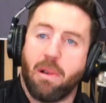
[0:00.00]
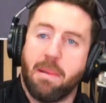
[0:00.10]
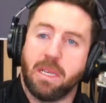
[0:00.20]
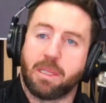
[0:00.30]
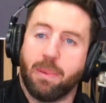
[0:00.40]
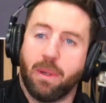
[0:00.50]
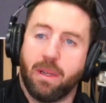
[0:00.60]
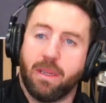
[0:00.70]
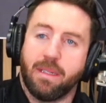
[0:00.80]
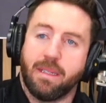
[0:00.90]
Premier
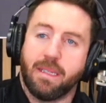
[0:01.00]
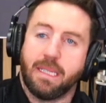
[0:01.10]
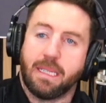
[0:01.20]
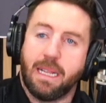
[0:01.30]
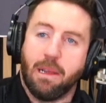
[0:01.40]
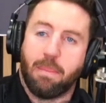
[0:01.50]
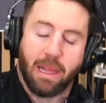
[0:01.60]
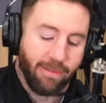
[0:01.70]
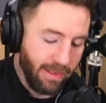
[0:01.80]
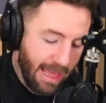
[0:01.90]
Sport, so a little
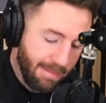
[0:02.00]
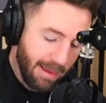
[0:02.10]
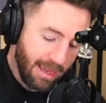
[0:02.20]
plug for them.